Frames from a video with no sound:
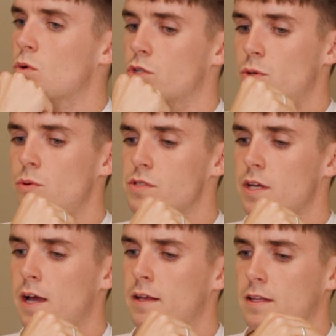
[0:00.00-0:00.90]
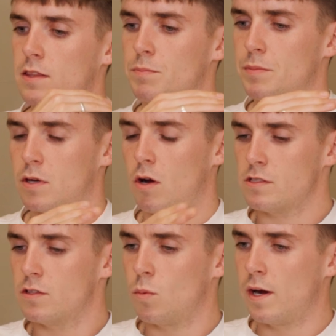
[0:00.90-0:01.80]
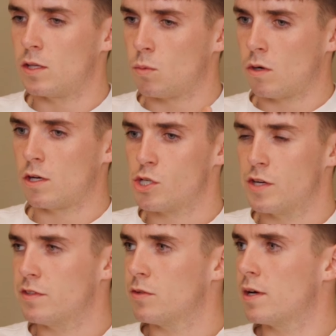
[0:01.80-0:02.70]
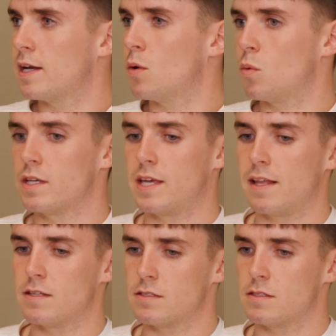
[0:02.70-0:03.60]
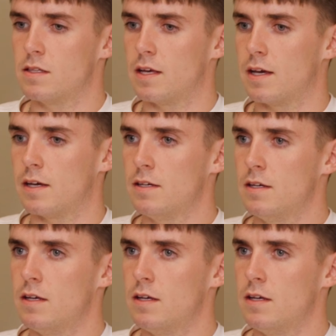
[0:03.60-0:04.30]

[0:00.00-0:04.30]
Would you say that because of the way the world is shifting right now against the,